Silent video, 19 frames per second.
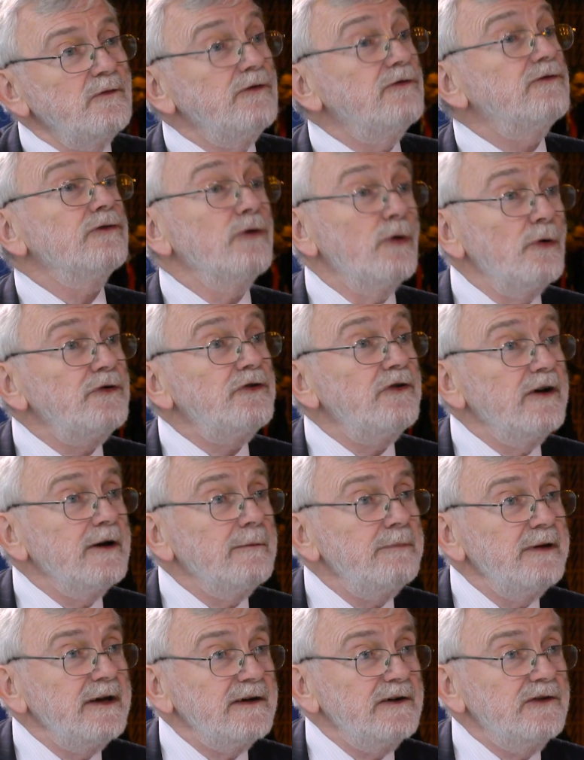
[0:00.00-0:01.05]
with
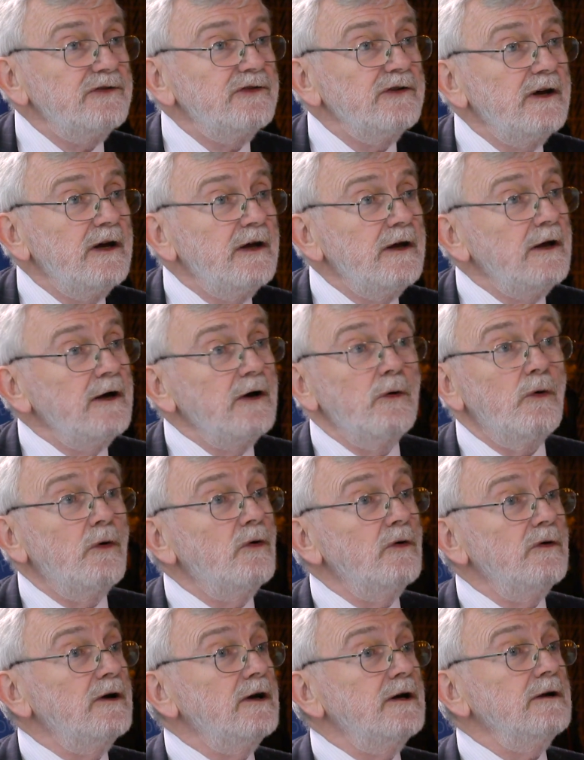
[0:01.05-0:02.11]
slaughtering pigs,
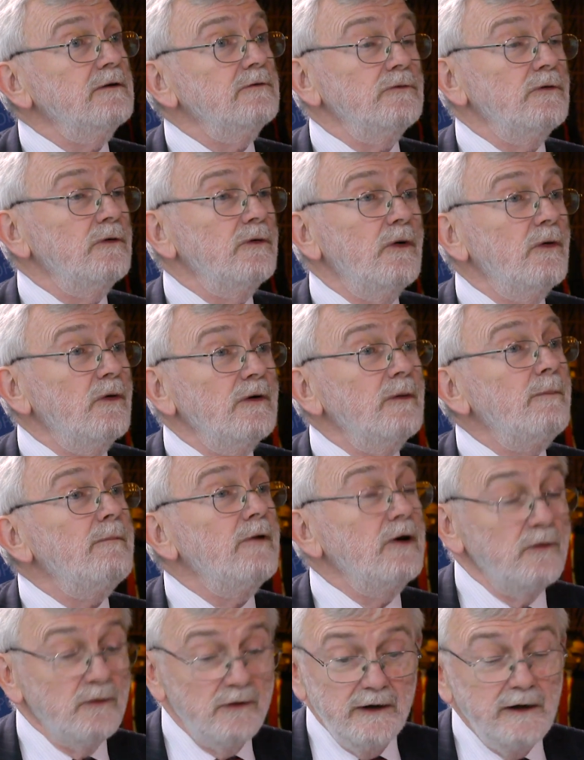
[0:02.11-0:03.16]
or
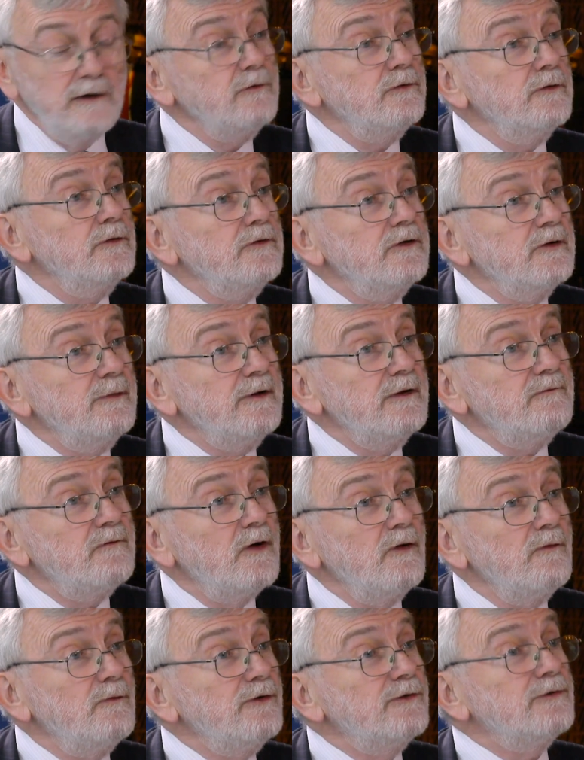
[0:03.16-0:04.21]
a Hindu to be
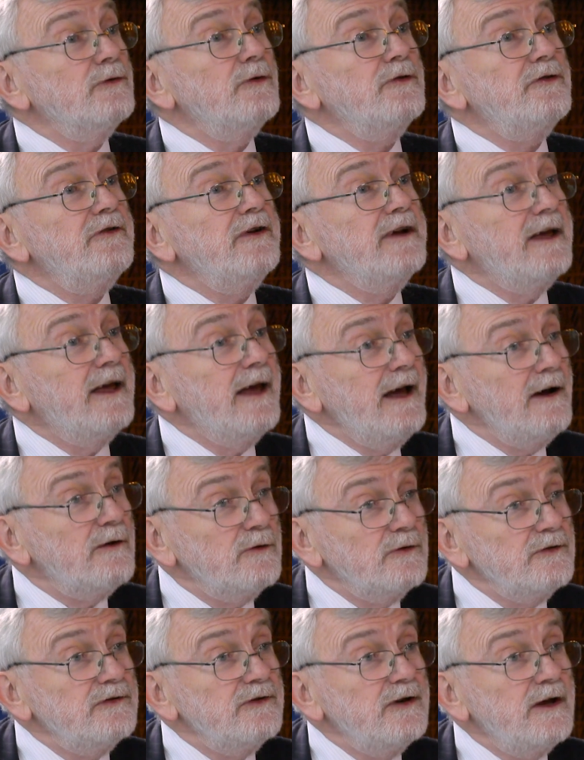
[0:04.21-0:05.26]
involved with slaughtering cows.